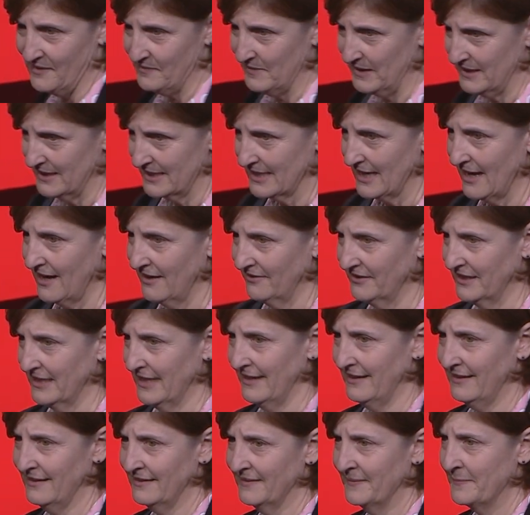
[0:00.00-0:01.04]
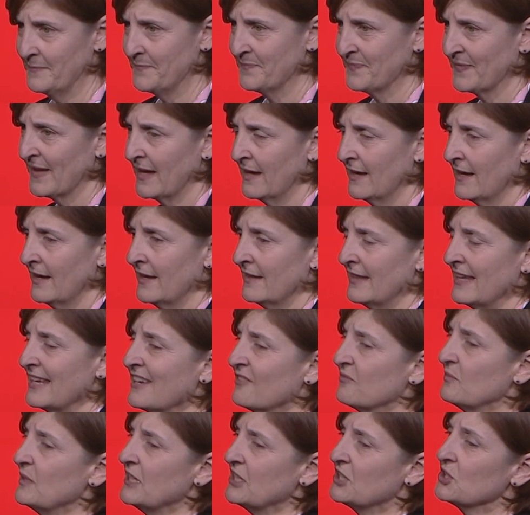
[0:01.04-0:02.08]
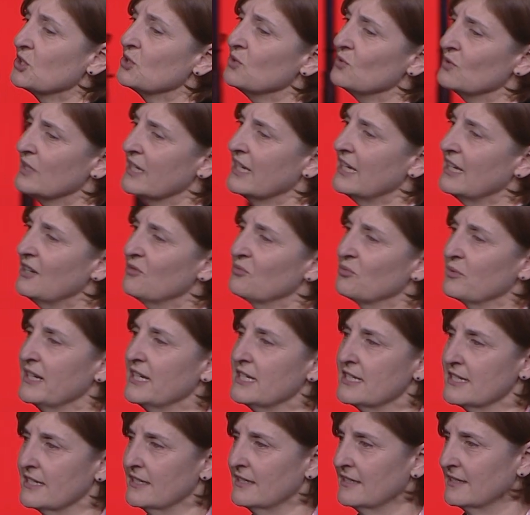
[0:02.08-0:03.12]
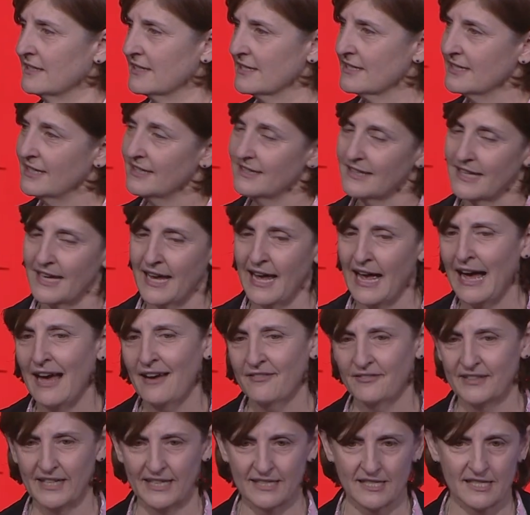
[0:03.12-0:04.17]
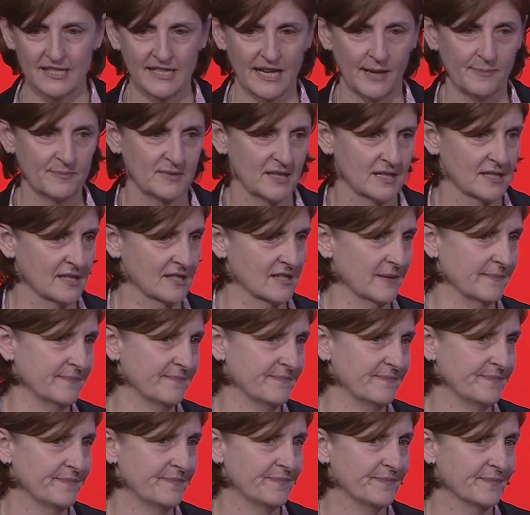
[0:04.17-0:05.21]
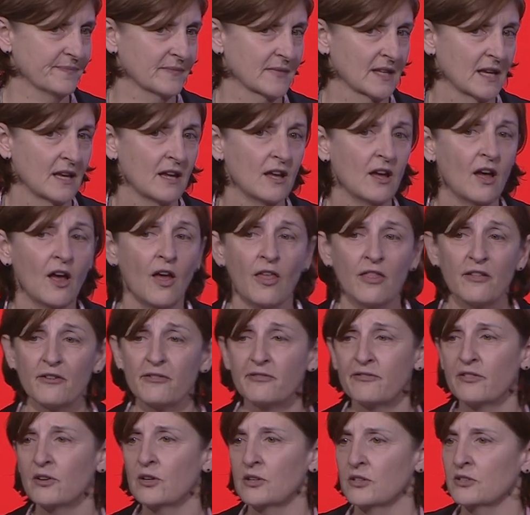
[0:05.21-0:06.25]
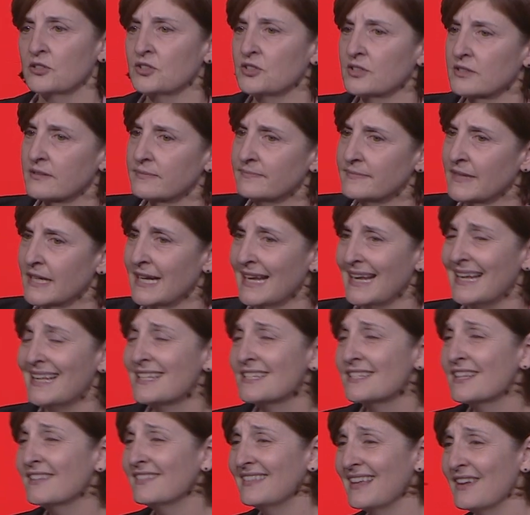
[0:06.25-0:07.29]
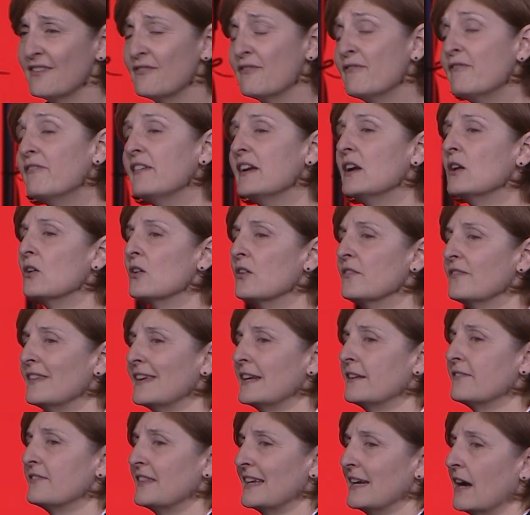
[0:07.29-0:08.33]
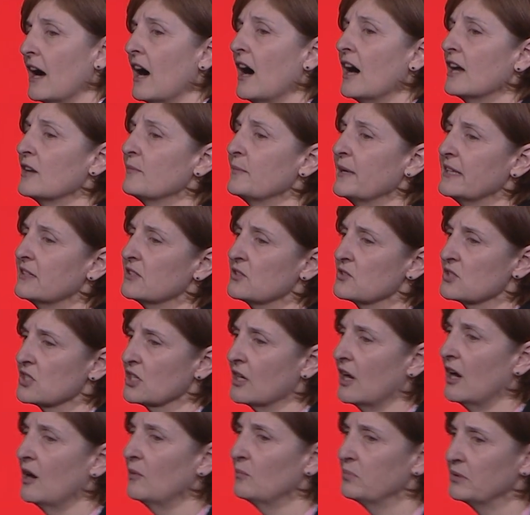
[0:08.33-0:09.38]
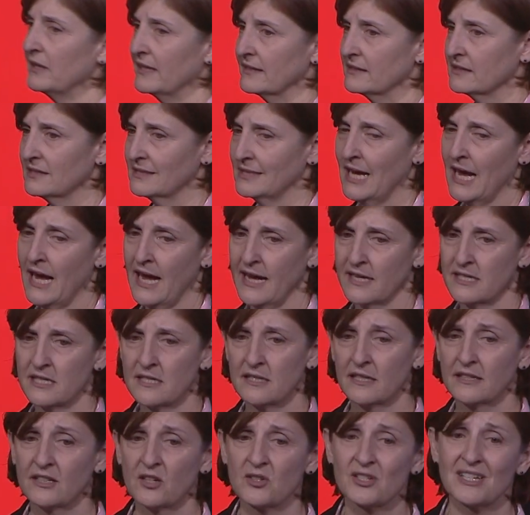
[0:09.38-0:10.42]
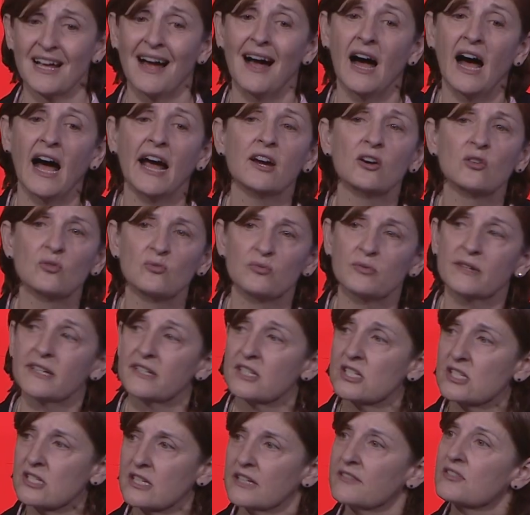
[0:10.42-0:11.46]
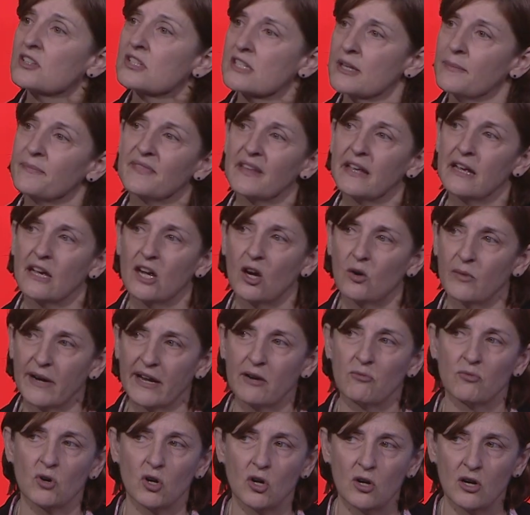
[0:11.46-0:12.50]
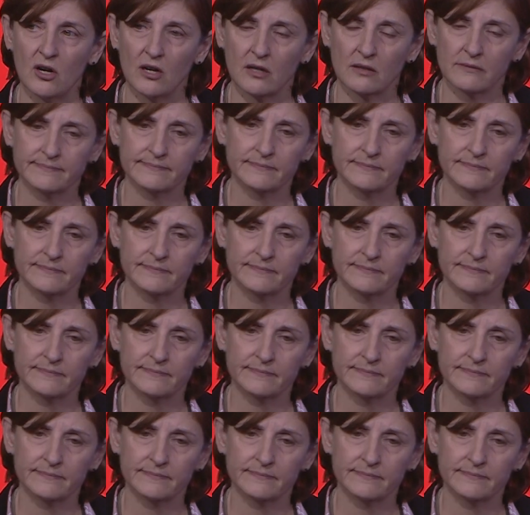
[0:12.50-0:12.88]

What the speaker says: mentality, they give me two key reasons that they have that skepticism. The first is that they fear that if they automate those complex tasks, that there's a higher risk of something going wrong.